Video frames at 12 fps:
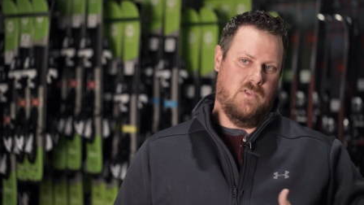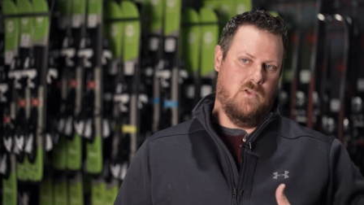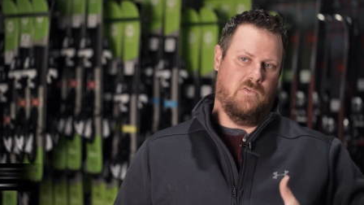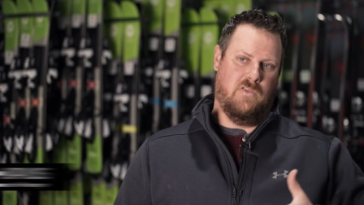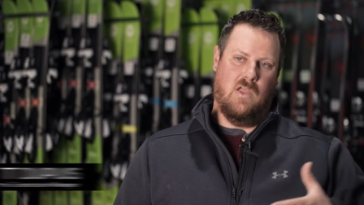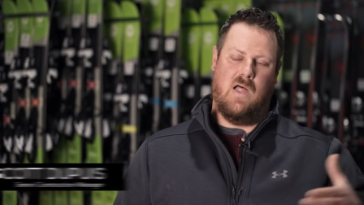
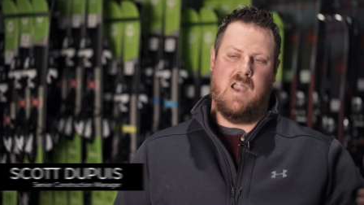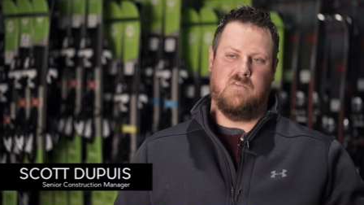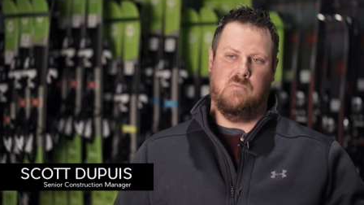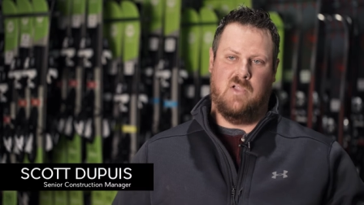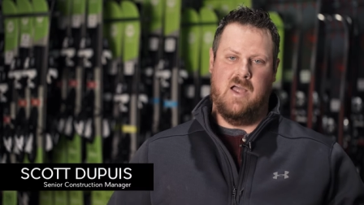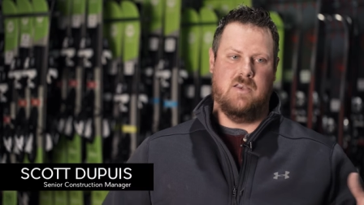you see a lot
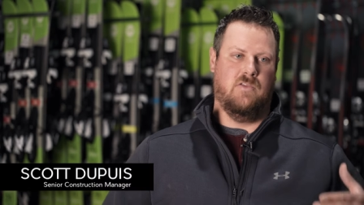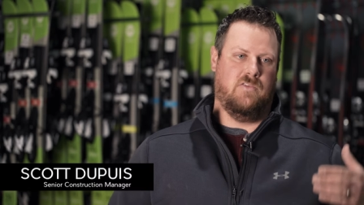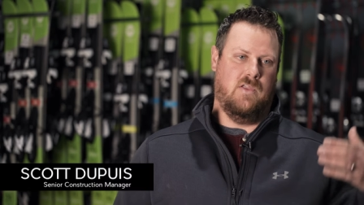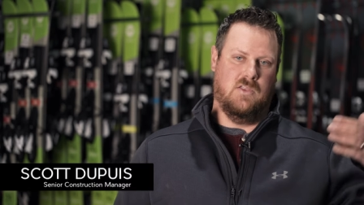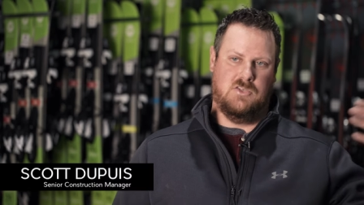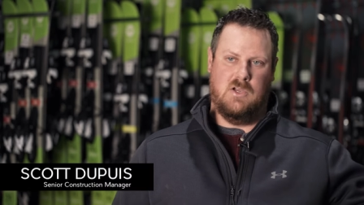of a blend. You
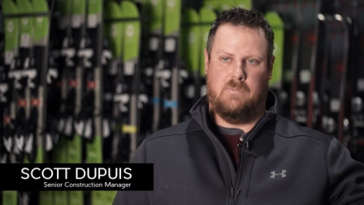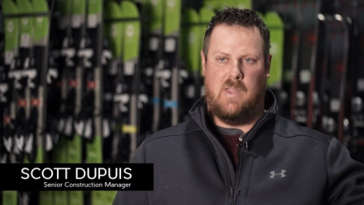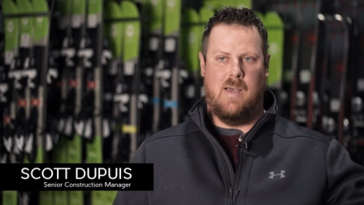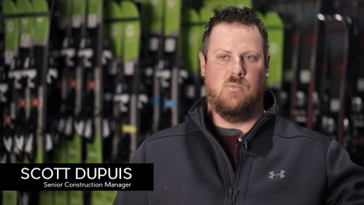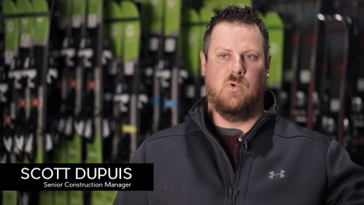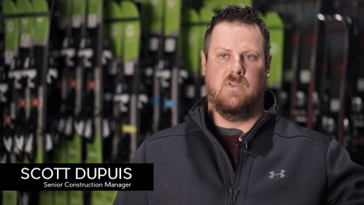see the
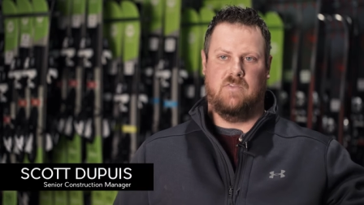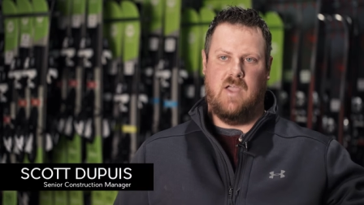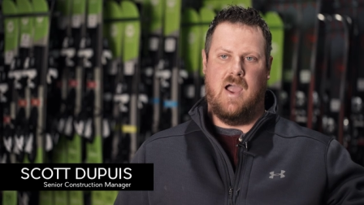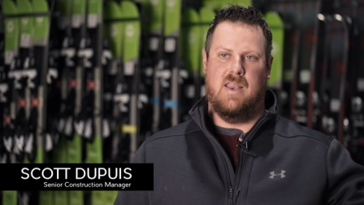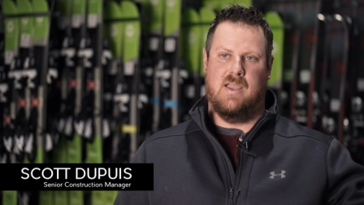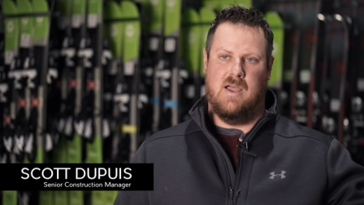shiplap wood
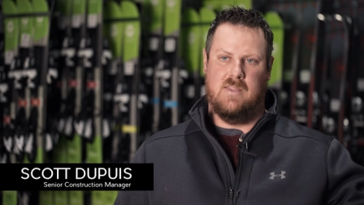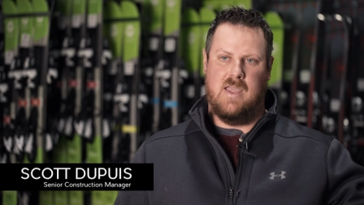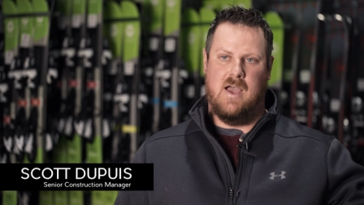siding on the